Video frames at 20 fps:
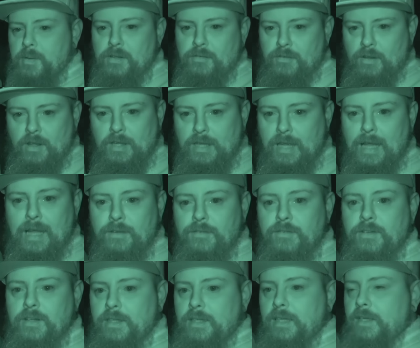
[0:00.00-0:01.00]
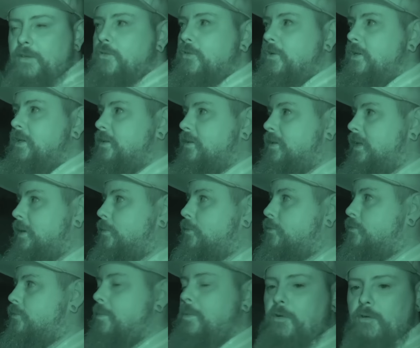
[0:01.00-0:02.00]
being sarcastic. Literally, there
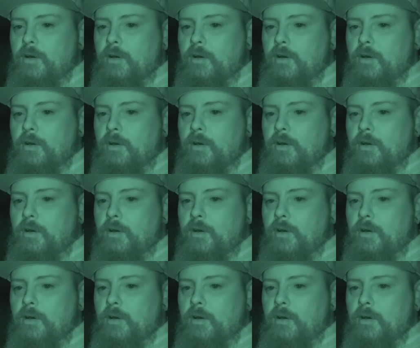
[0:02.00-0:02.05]
was rubber